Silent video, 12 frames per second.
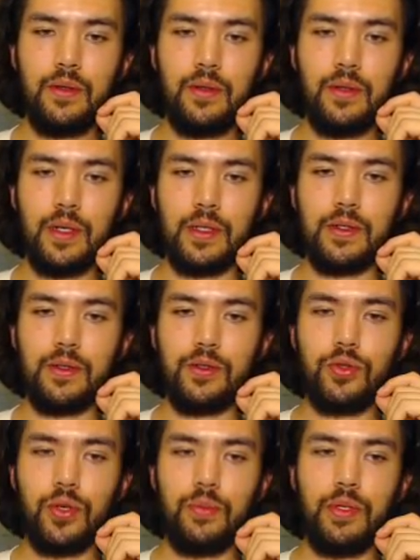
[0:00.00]
Alright, so
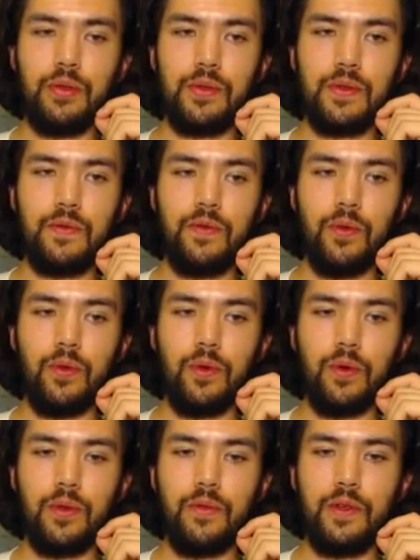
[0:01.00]
tributes
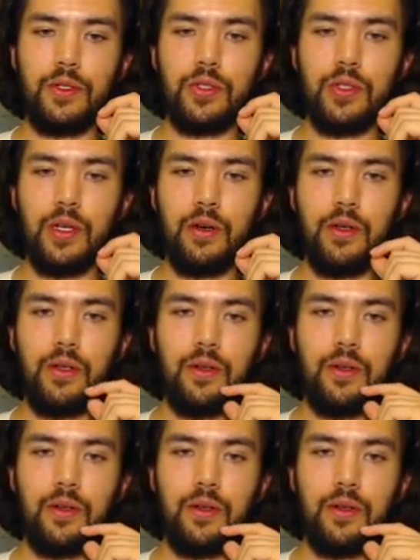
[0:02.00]
for the Visionary.